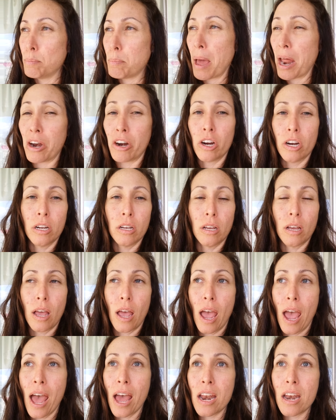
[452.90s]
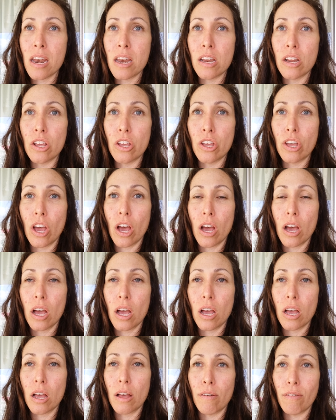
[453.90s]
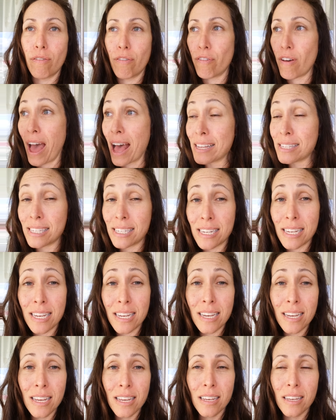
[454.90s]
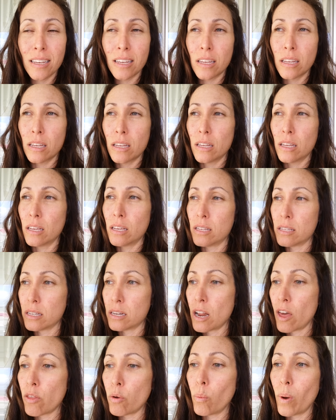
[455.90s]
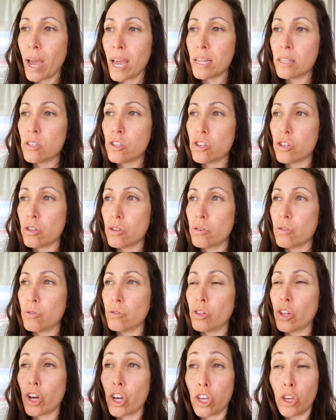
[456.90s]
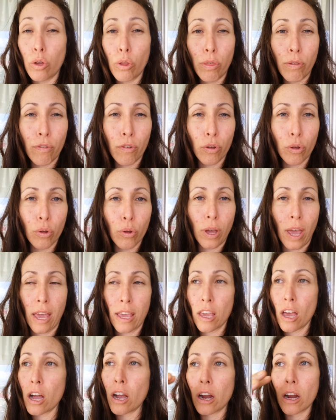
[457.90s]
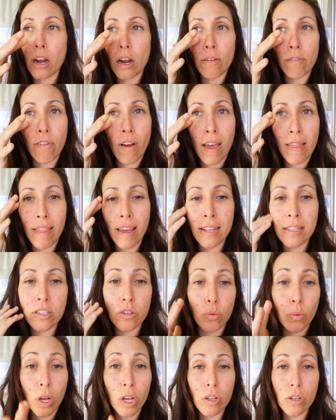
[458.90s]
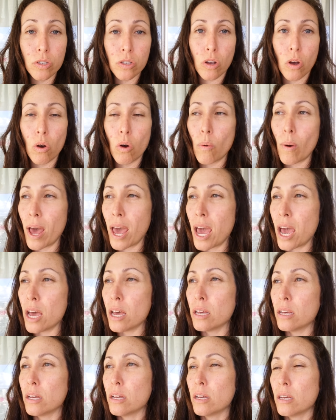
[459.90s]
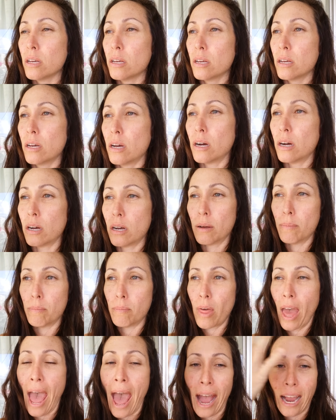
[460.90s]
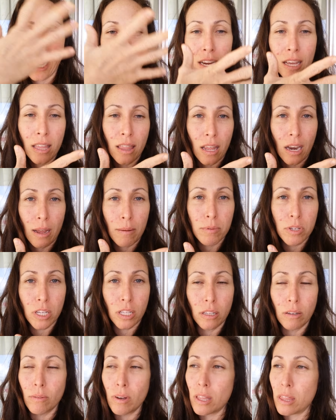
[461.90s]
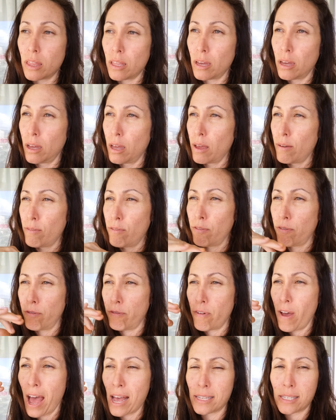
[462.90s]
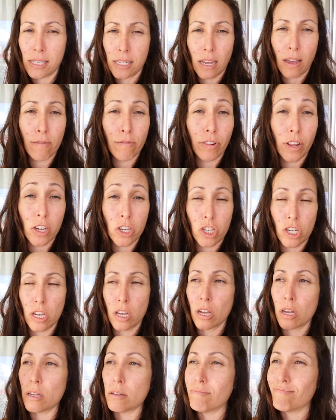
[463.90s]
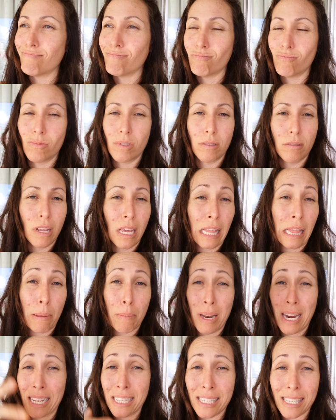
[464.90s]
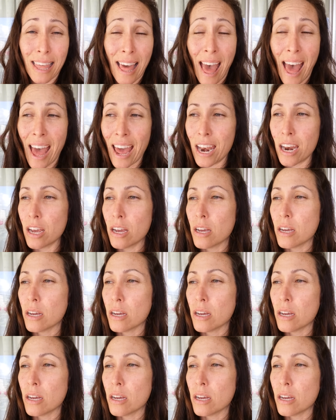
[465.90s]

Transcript: better. And fasting is another way to look youthful, get younger, fine lines and wrinkles go away. The acne that I'm dealing with, fasting and flushing eliminates that.